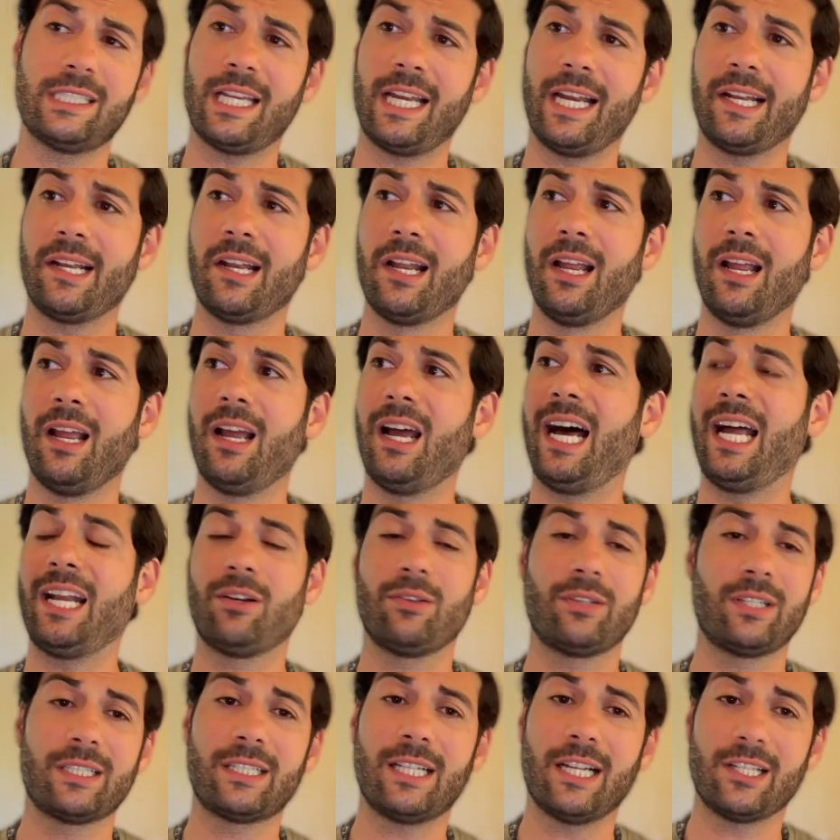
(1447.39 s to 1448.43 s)
And I don't
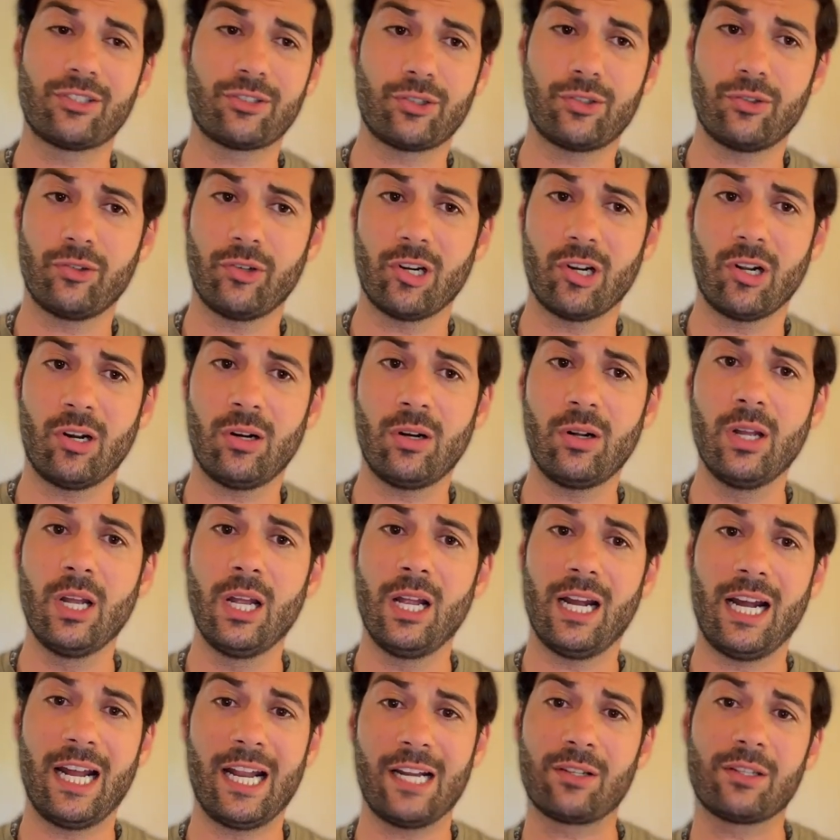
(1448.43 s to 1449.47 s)
think that's true at all.
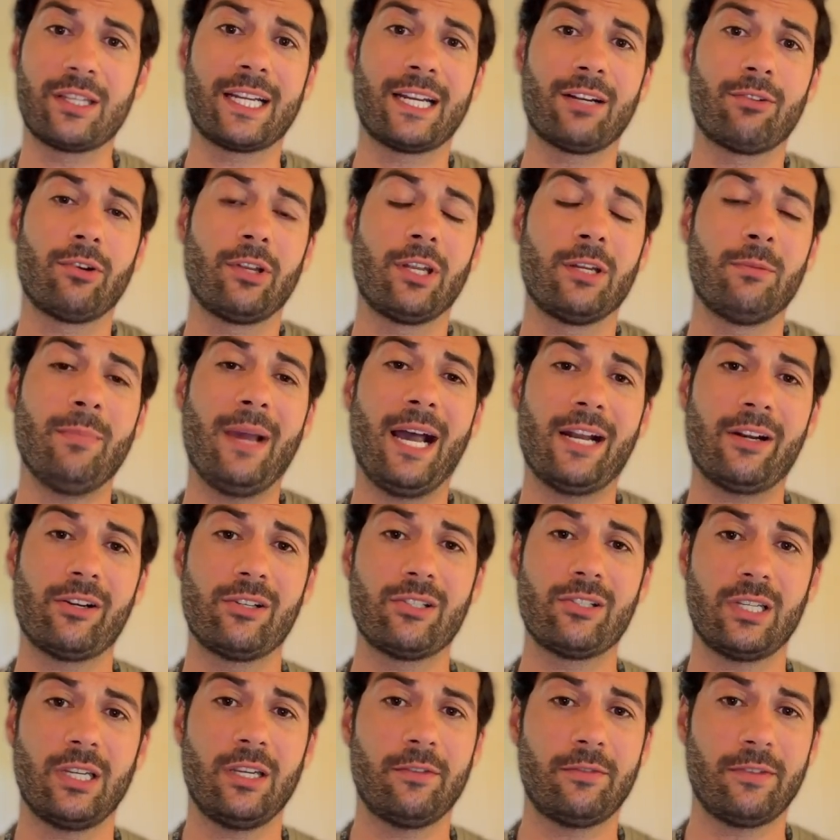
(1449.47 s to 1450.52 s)
I don't think it really
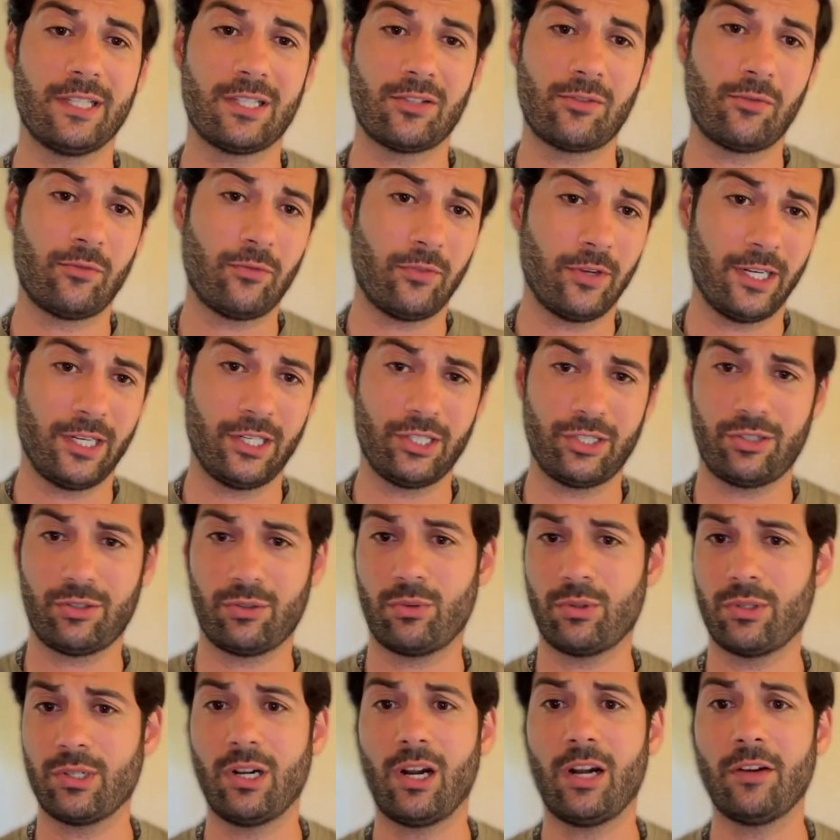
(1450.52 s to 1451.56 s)
matters if it's finished
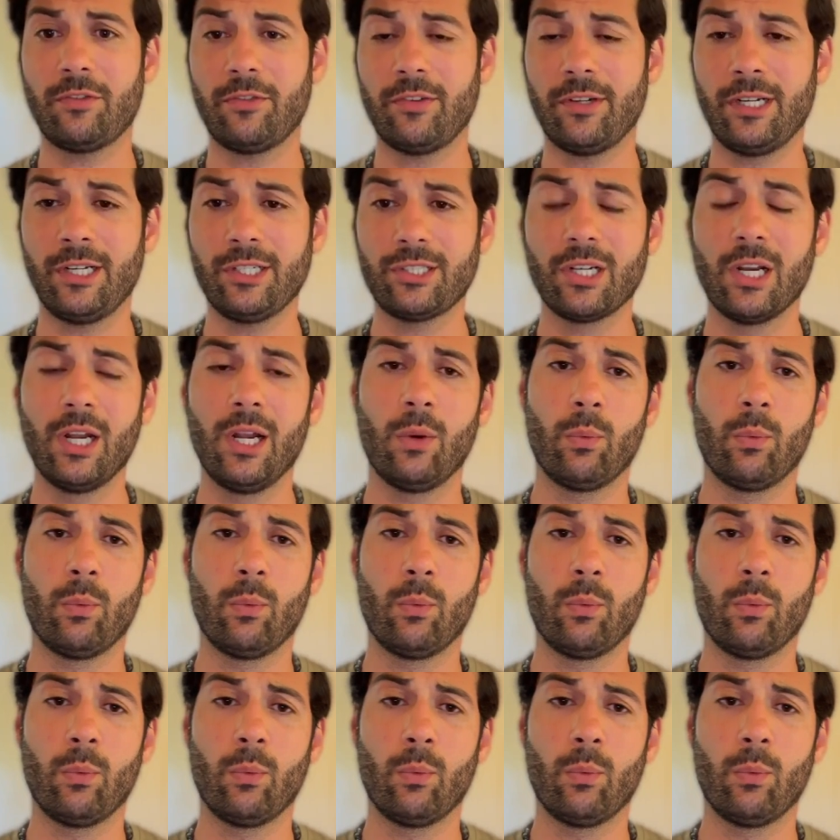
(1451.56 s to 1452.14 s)
or not finished.